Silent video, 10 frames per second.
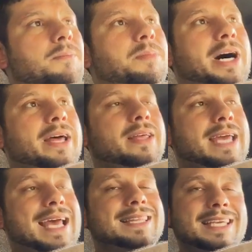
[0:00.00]
But
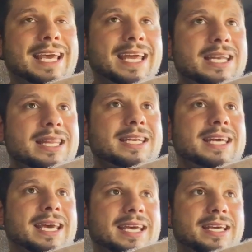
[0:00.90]
at the end of the
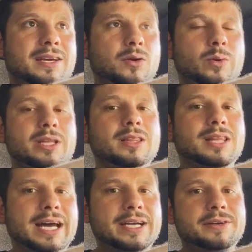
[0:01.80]
day, when the
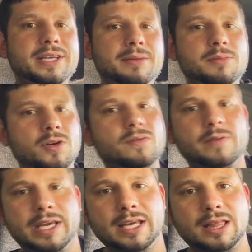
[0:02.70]
liner did move,
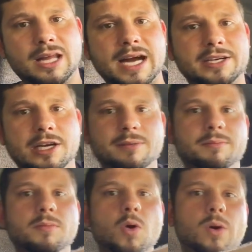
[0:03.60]
it locked up
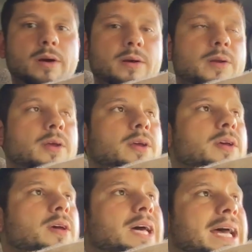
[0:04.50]
more.
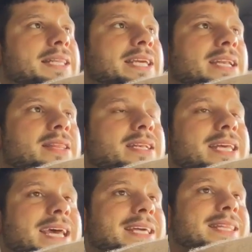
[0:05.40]
At the end of the
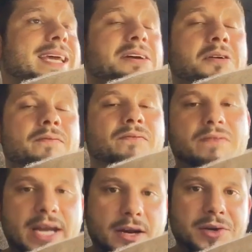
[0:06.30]
day, they are
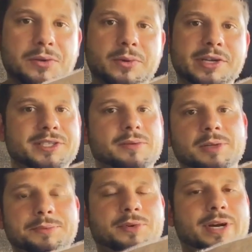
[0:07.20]
very
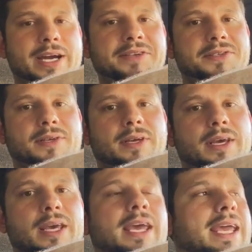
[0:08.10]
reasonably priced.
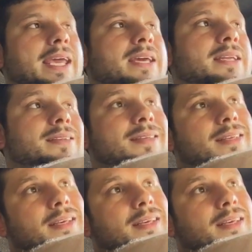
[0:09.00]
And,